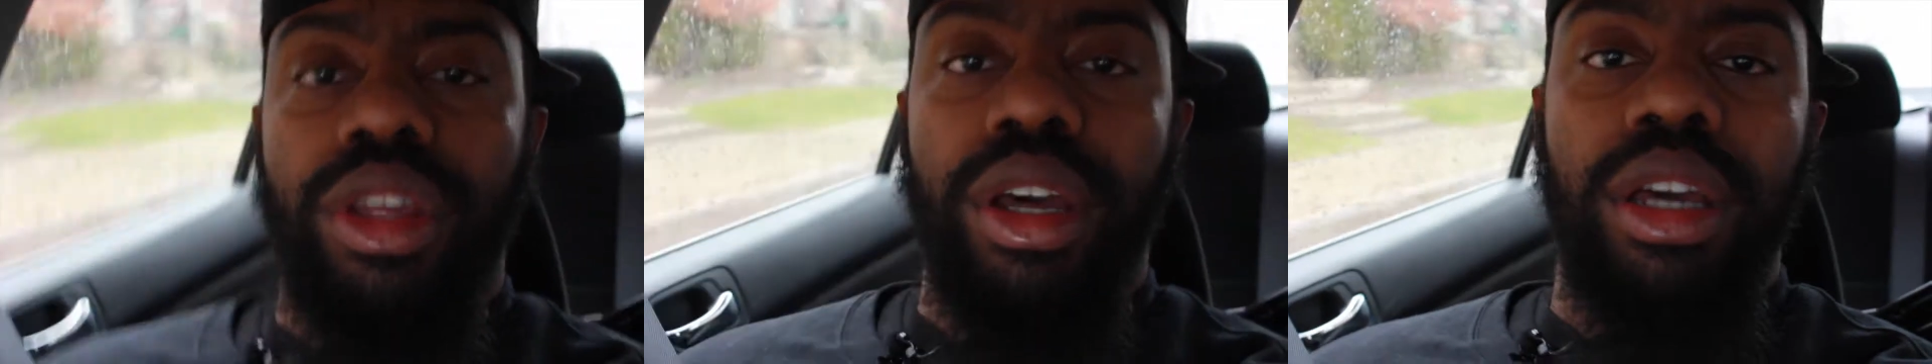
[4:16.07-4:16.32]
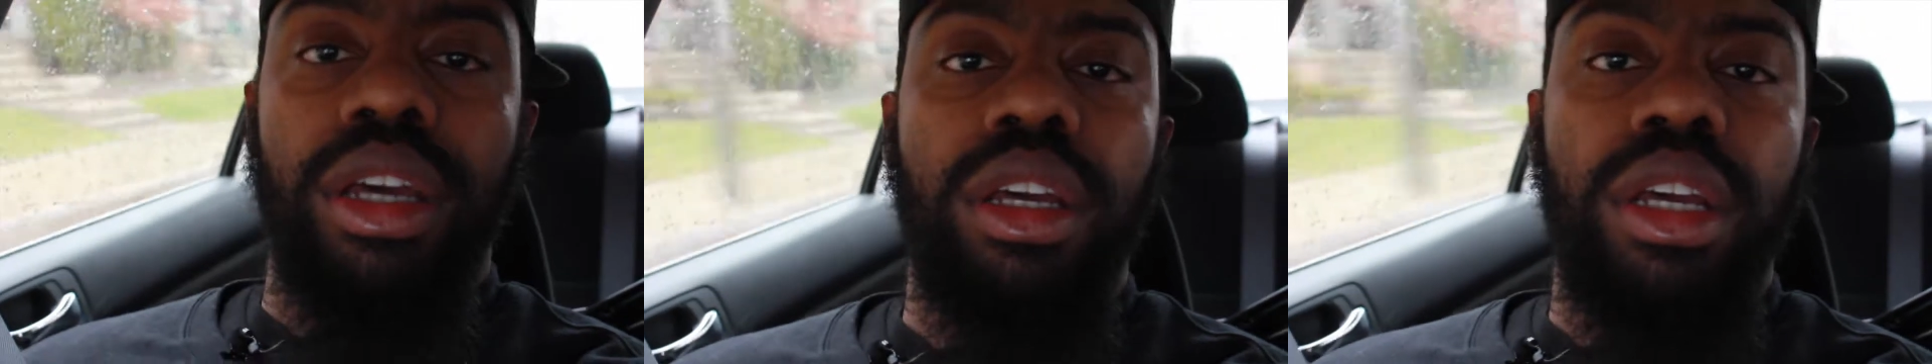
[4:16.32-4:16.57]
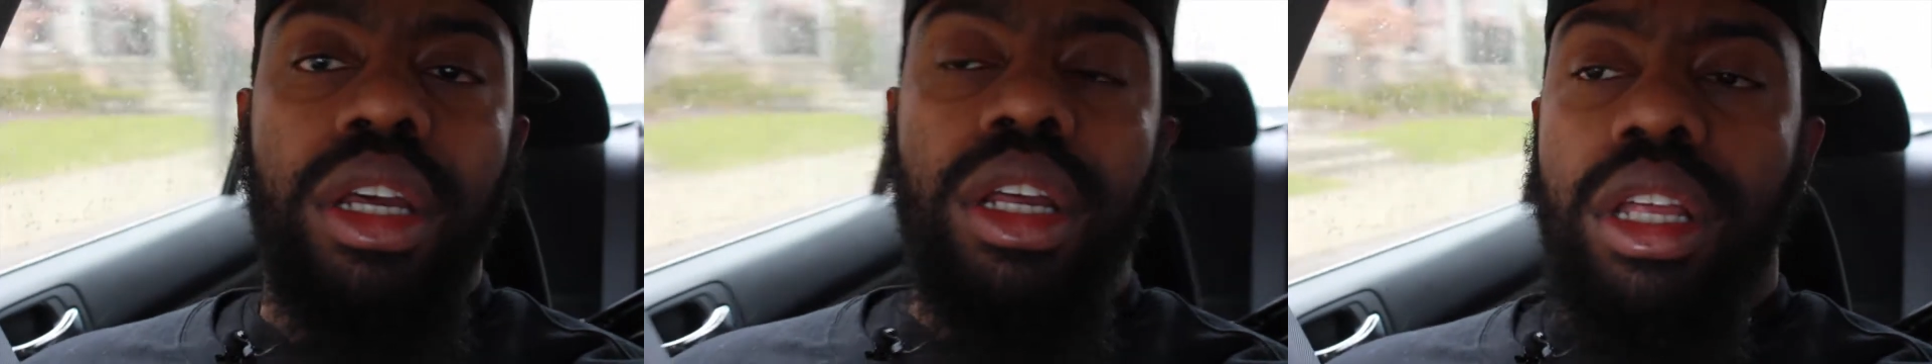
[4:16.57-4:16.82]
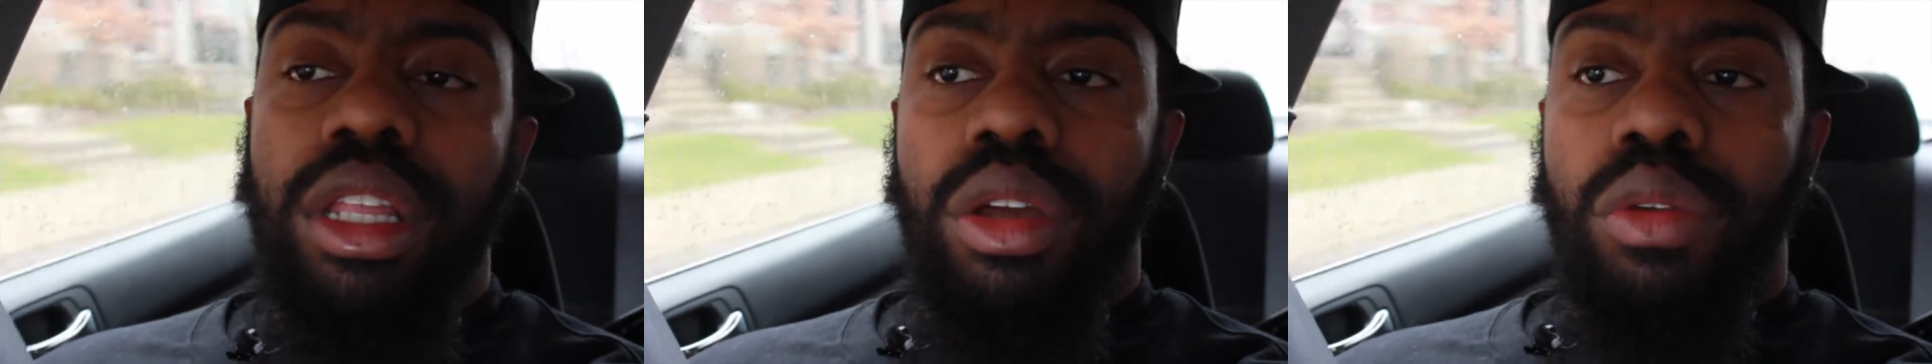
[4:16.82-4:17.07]

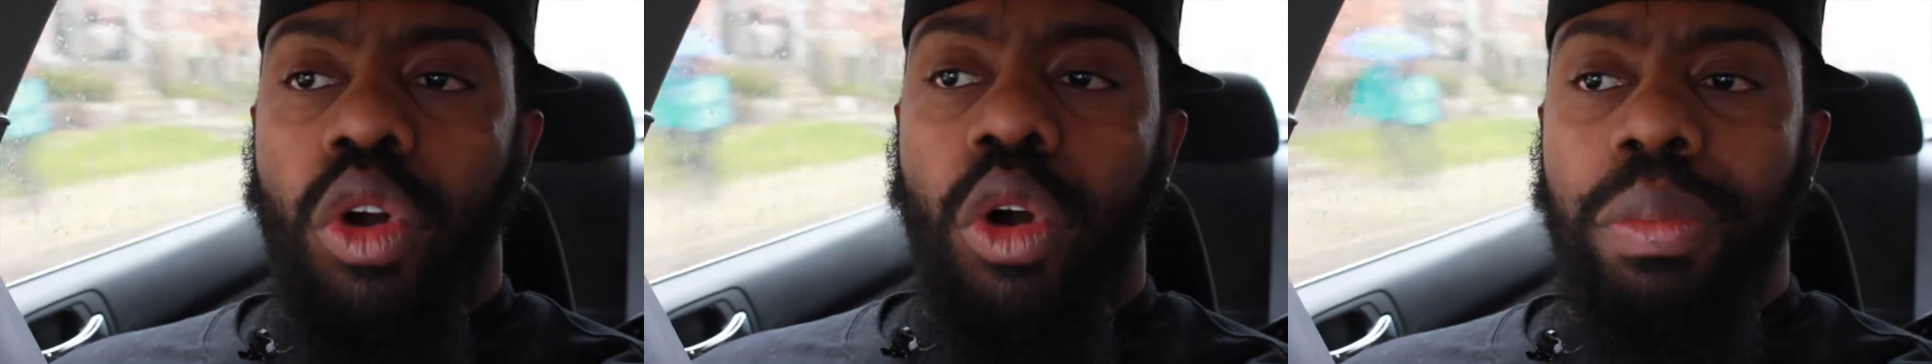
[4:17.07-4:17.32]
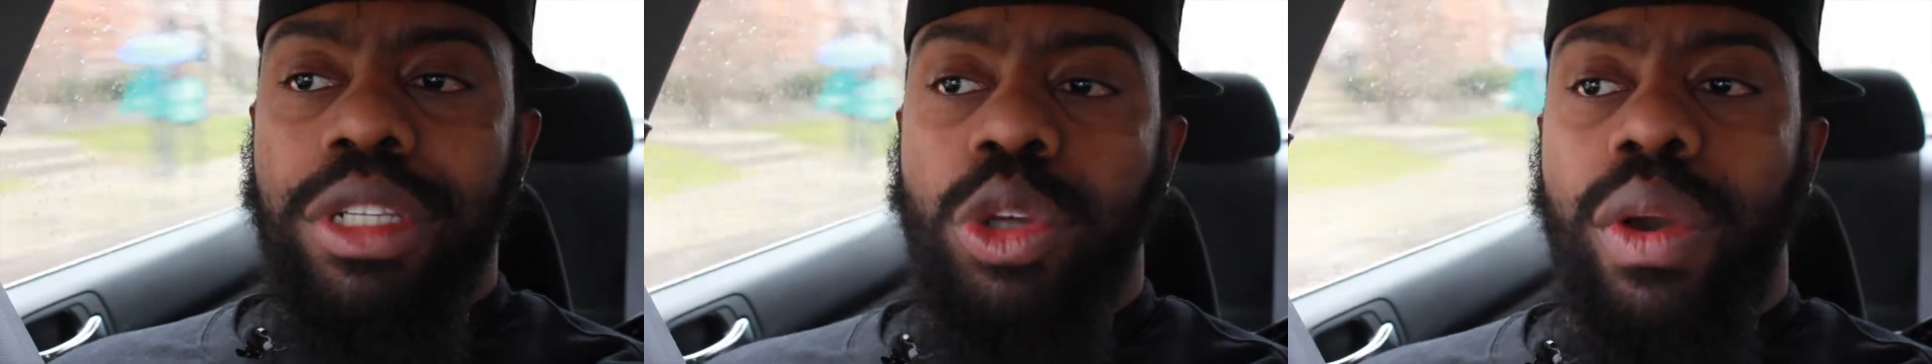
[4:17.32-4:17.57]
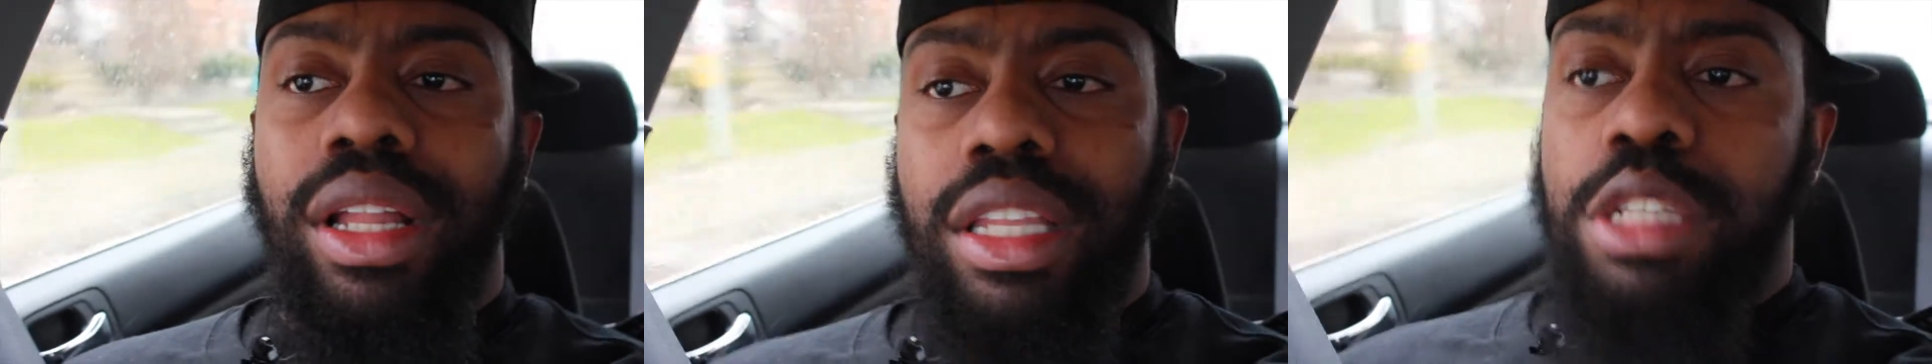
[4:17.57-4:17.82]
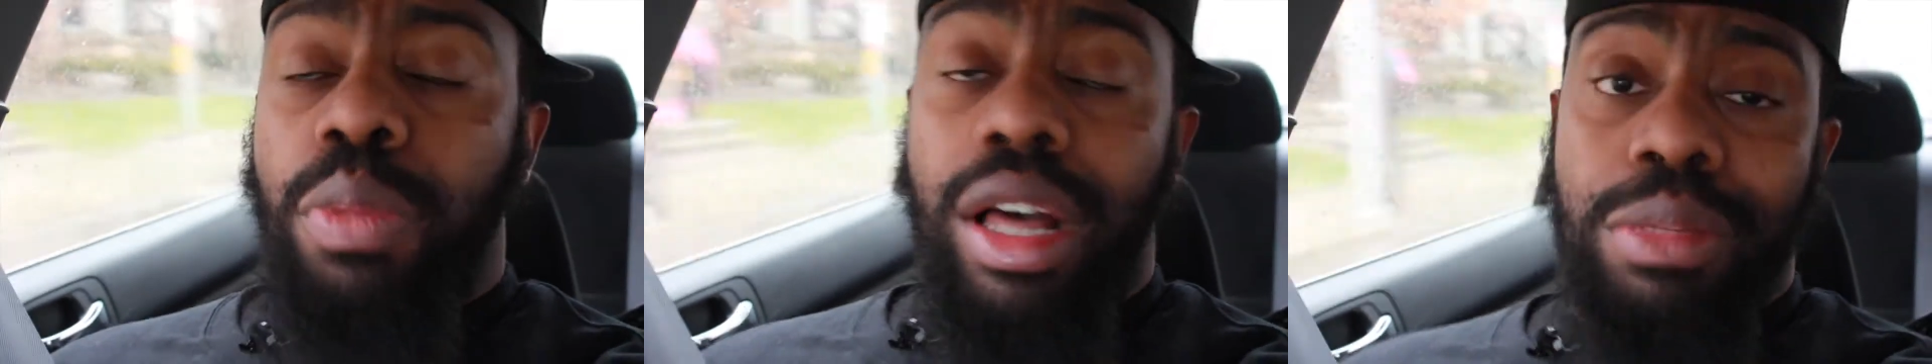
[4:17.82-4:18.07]
the rope as
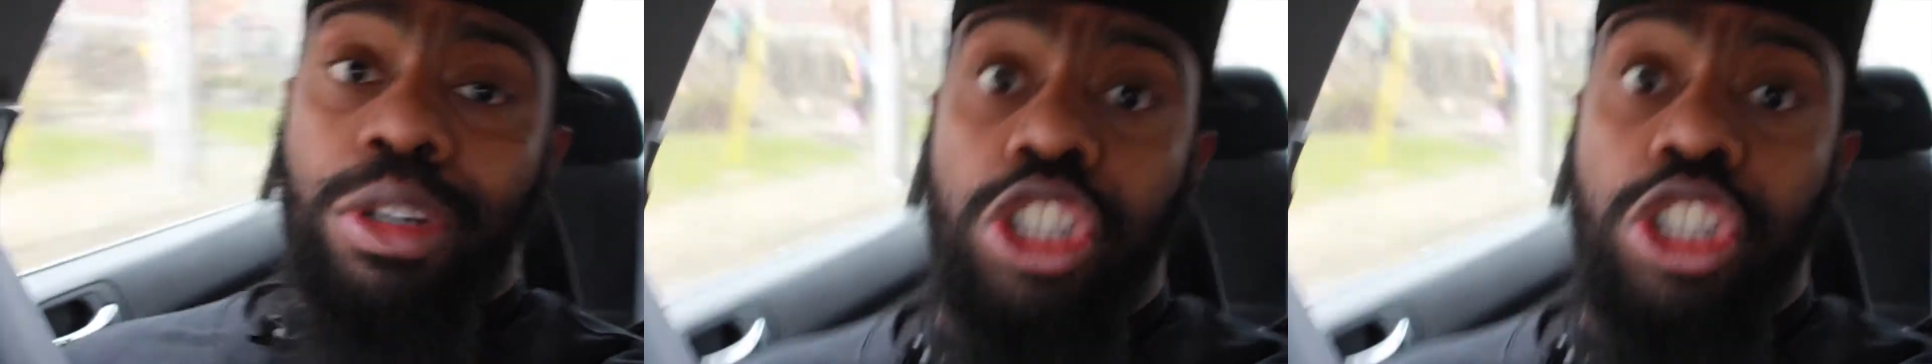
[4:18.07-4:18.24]
quickly as possible.